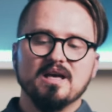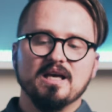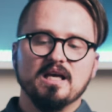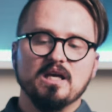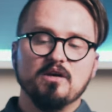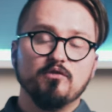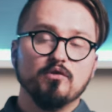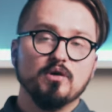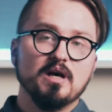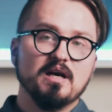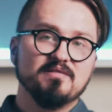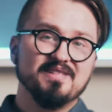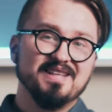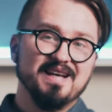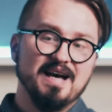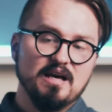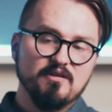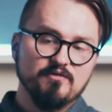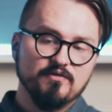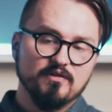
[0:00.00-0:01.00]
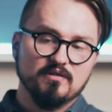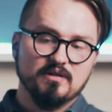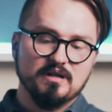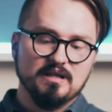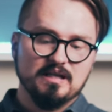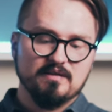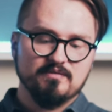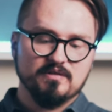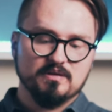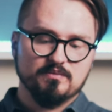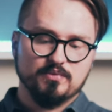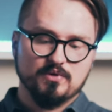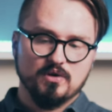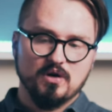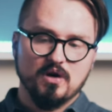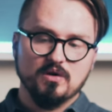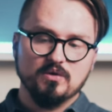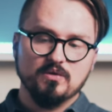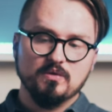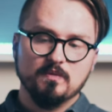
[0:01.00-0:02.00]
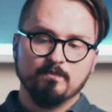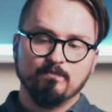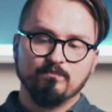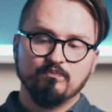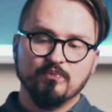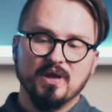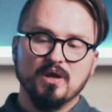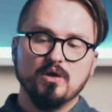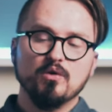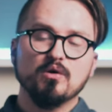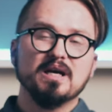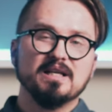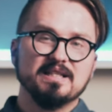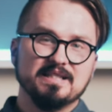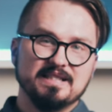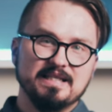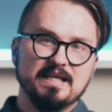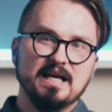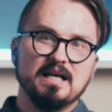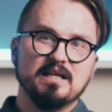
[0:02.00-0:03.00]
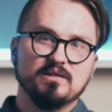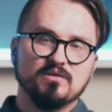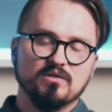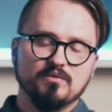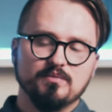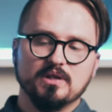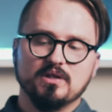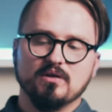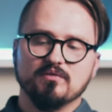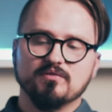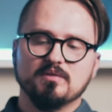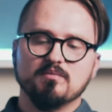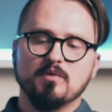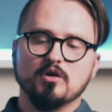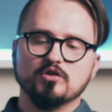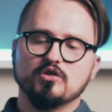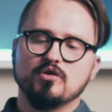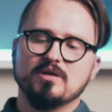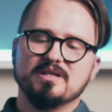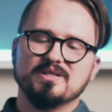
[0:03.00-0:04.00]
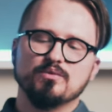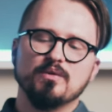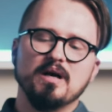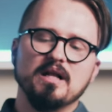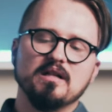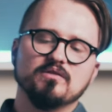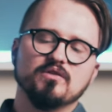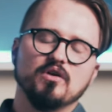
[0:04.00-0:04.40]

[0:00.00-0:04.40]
If you have the iPhone 11 Pro, you can see a little bit of the motor as well.